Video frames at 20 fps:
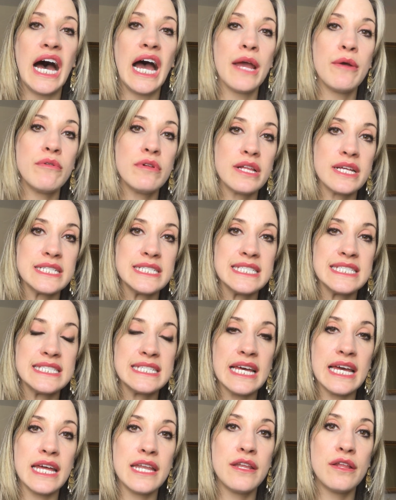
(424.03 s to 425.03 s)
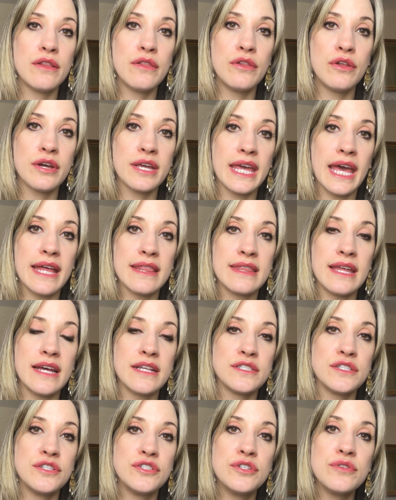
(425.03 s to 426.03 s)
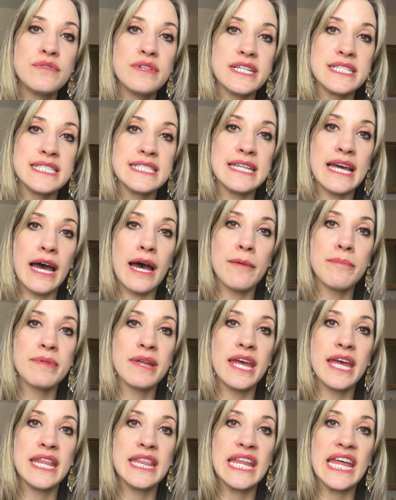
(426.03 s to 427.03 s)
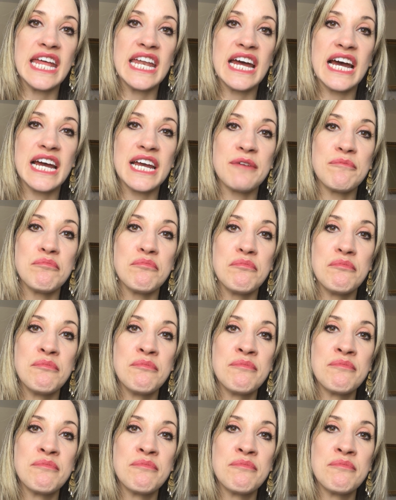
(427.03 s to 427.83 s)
I will instead look at that to-do list app, and then I'm